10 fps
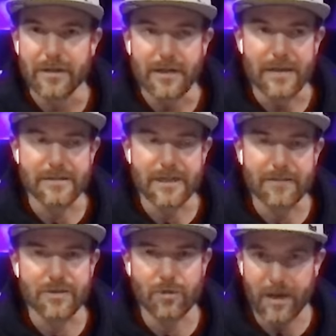and
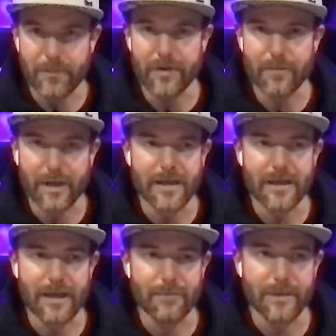saved quite a bit of money
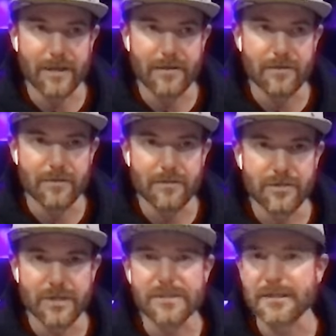and been
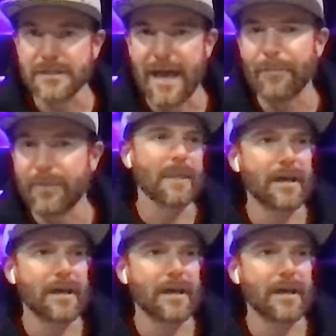just as happy.